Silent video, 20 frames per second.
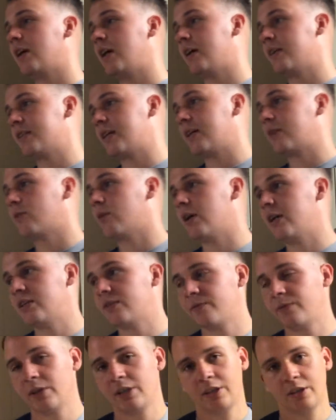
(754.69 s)

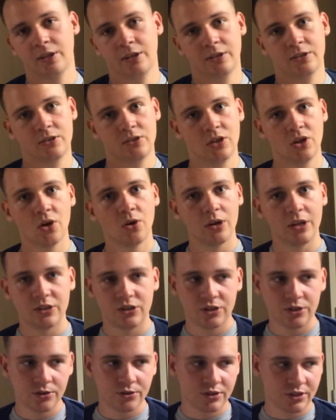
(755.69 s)
Antichrist figure. So
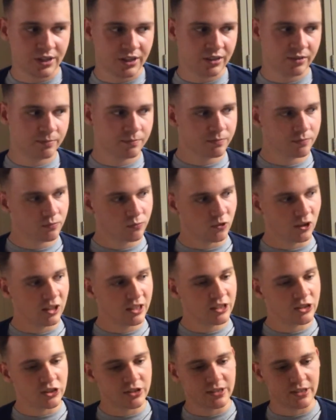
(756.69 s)
it's using
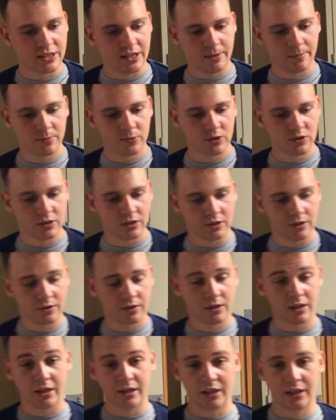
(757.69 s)
religious themes
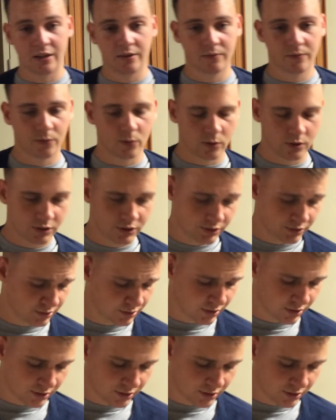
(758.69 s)
to, again, force